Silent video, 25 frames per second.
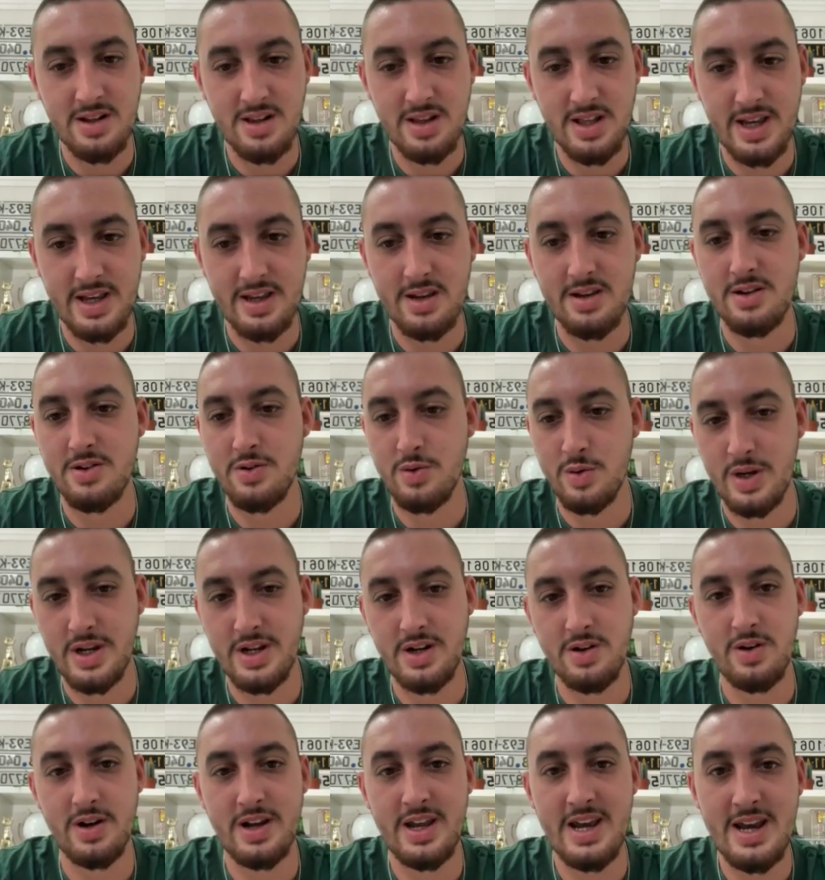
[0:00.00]
click create
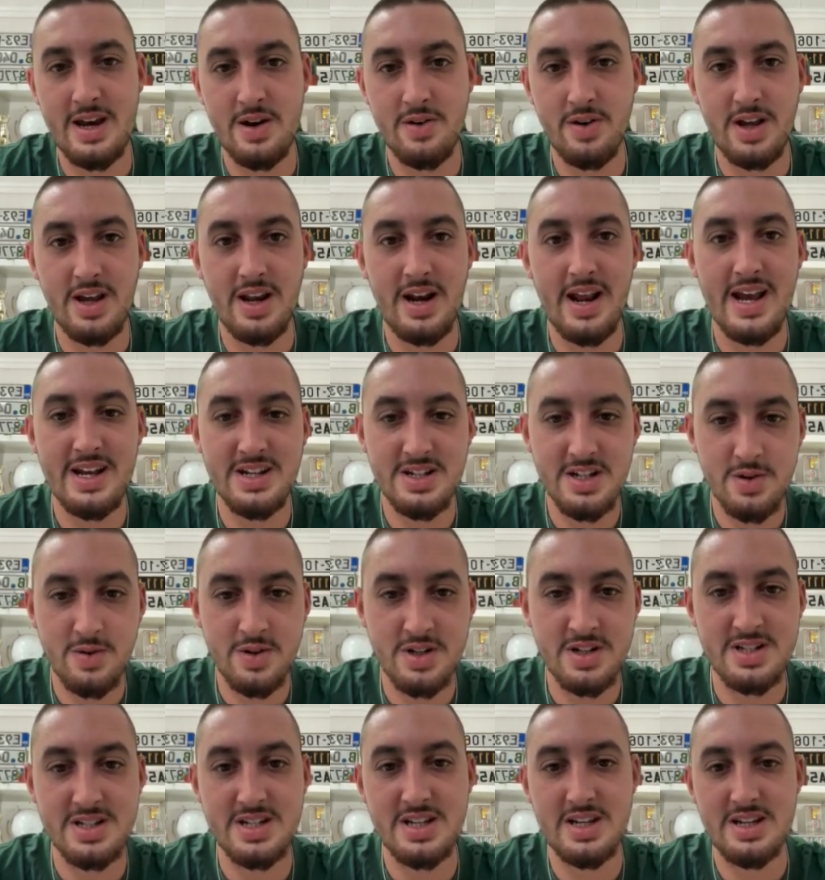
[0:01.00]
your account. And as you
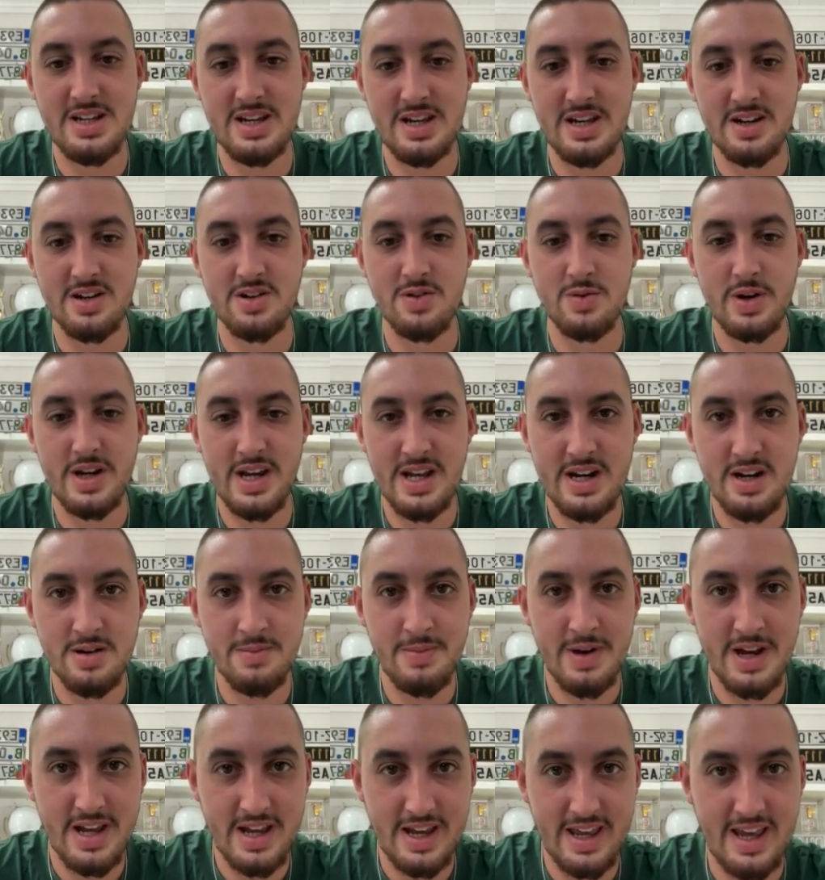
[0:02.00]
can see, it created
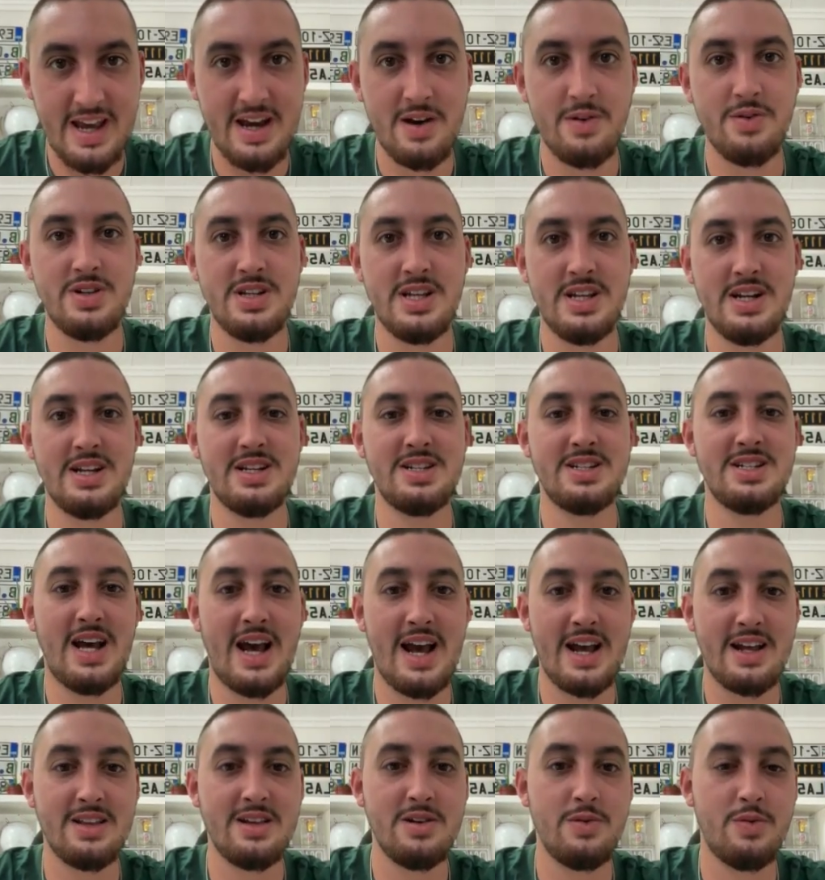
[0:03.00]
my account, did
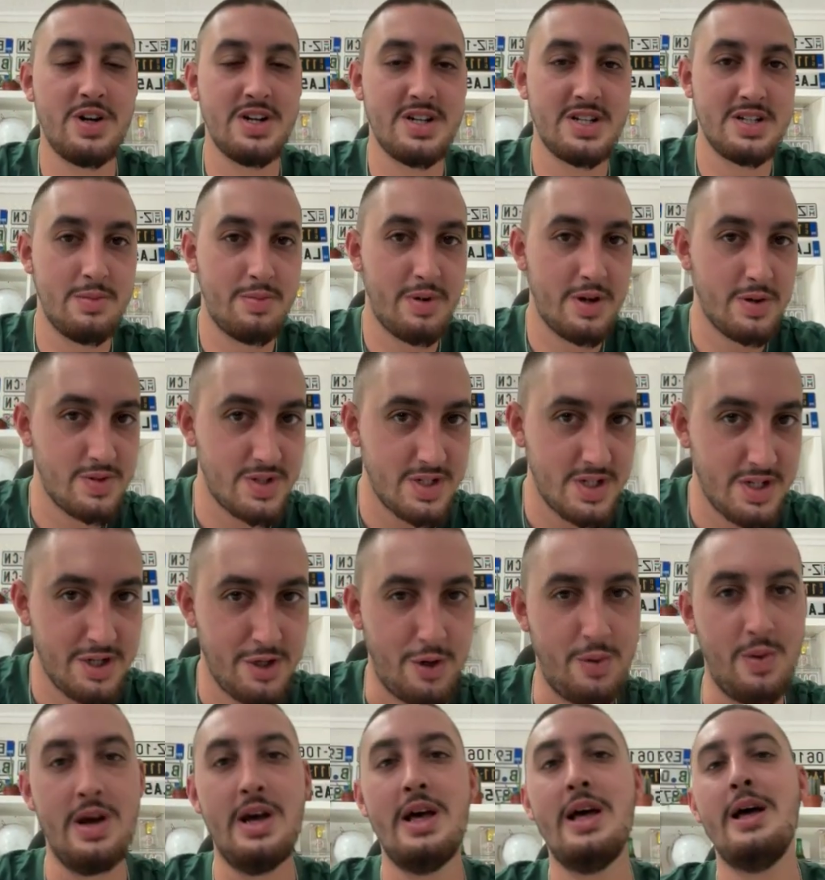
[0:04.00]
exactly what it's supposed to
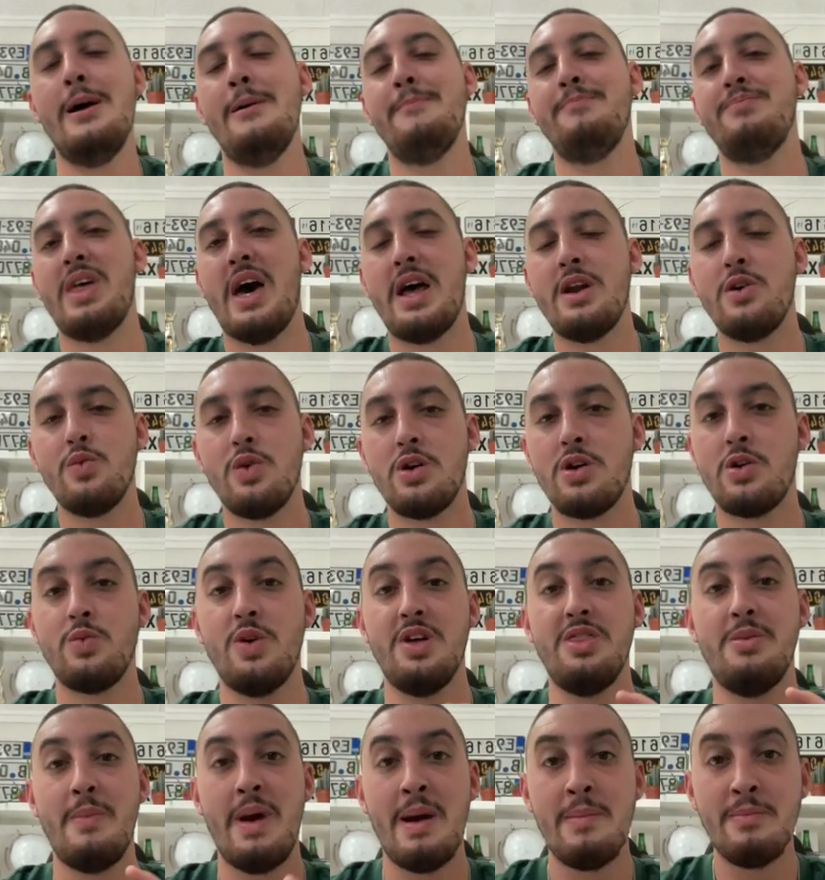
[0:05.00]
do. That'll work
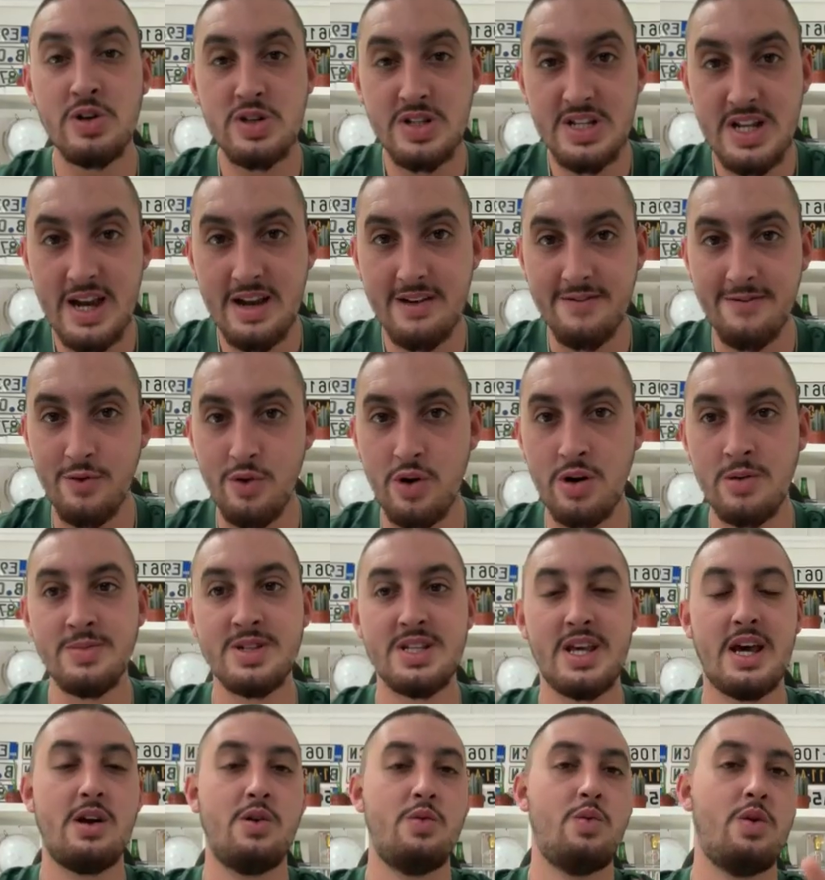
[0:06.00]
with Memberstack forms.
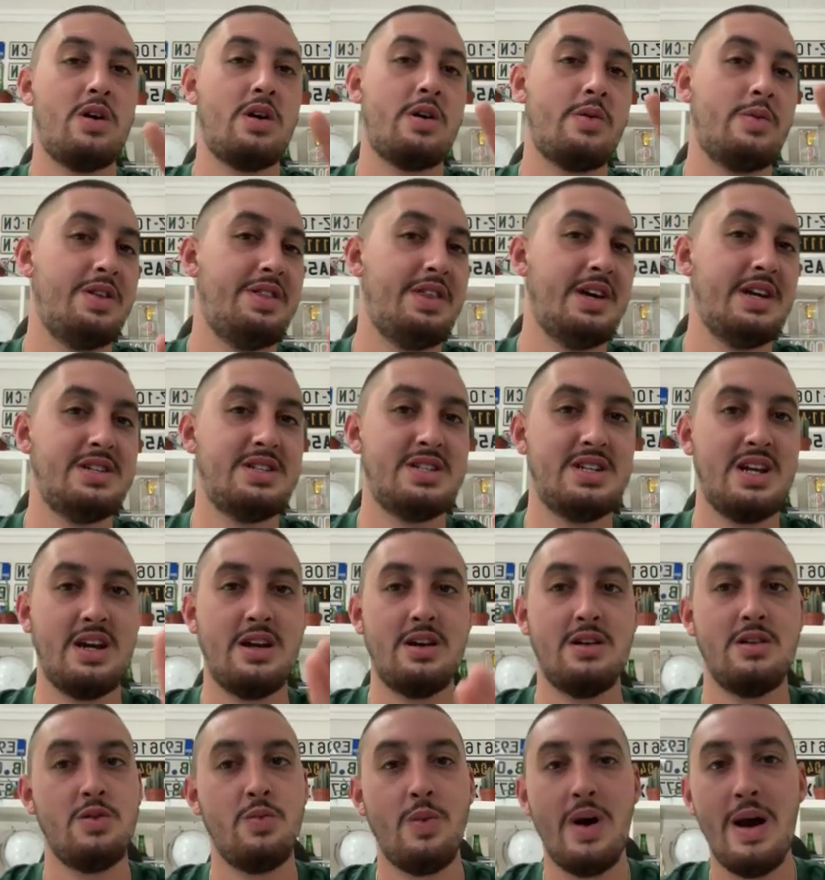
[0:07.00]
That'll work with a
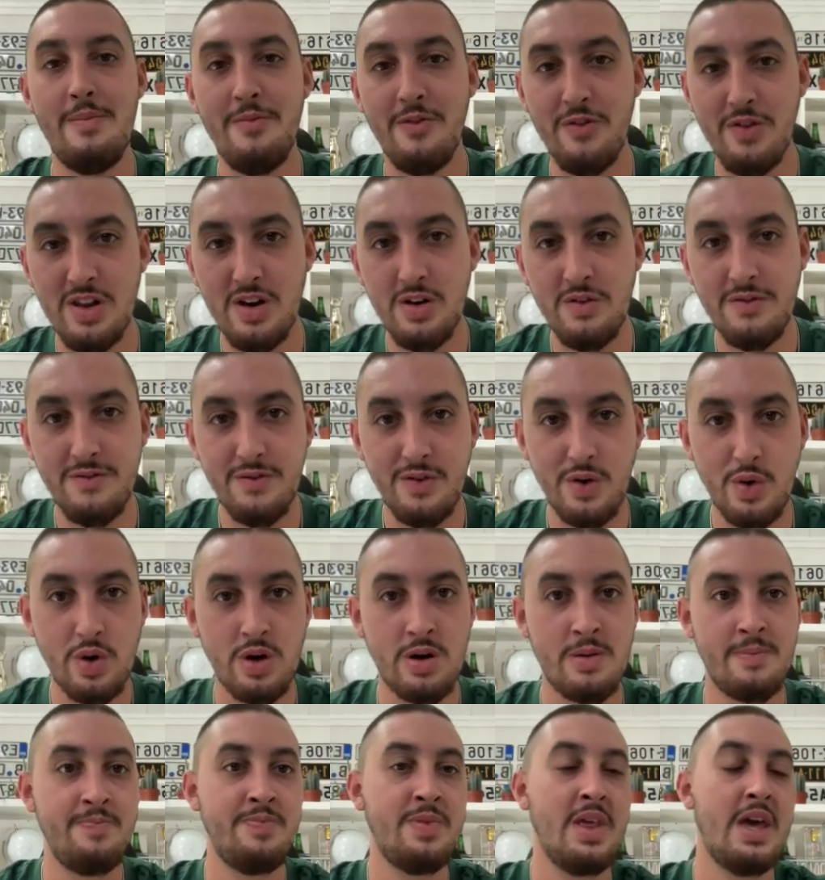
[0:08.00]
standard Webflow
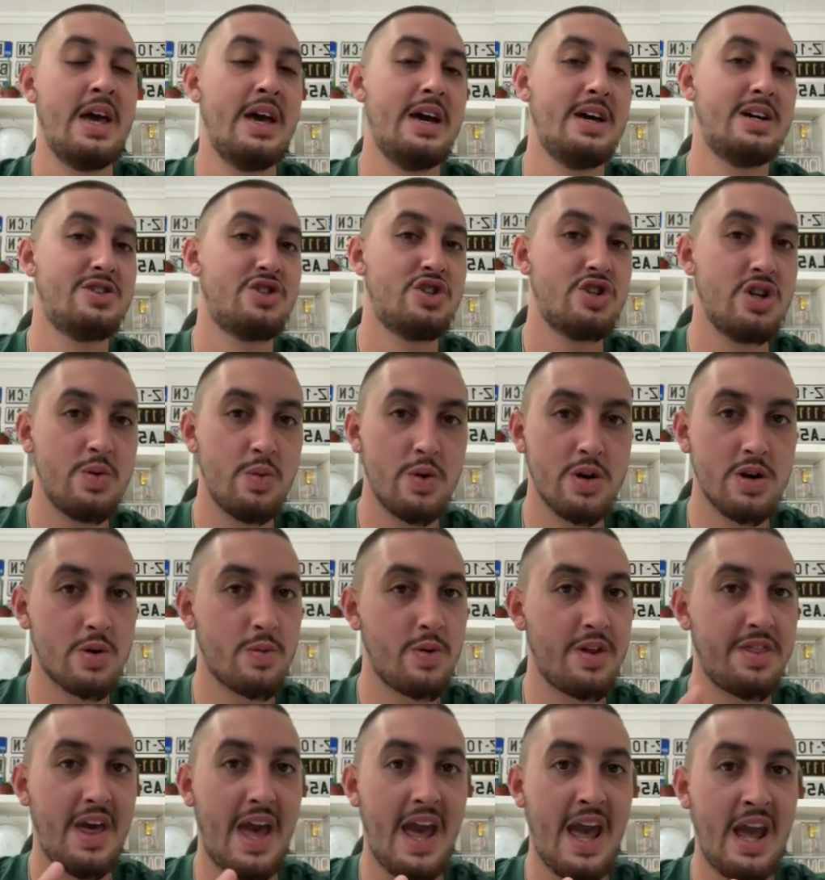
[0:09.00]
form. Should work
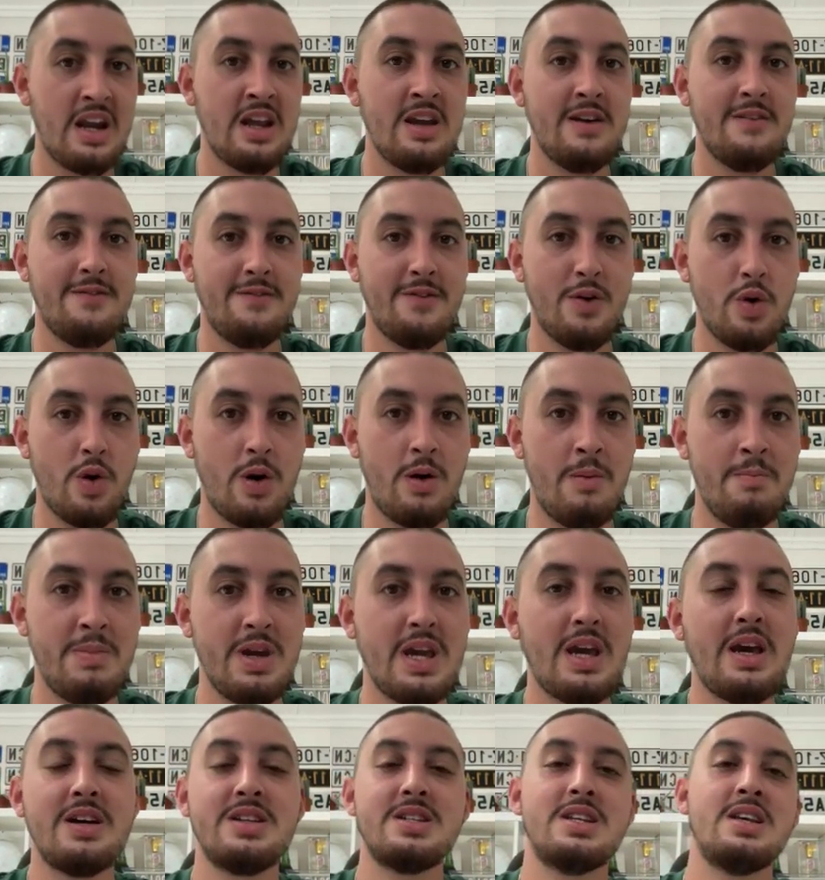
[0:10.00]
with any form
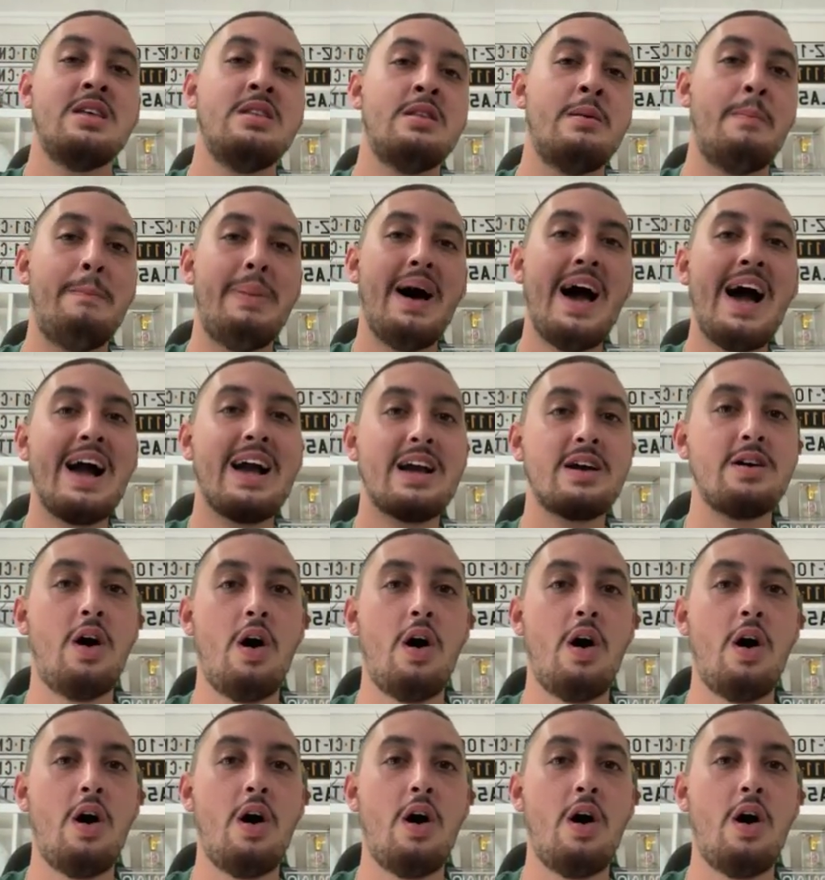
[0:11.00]
because in the back,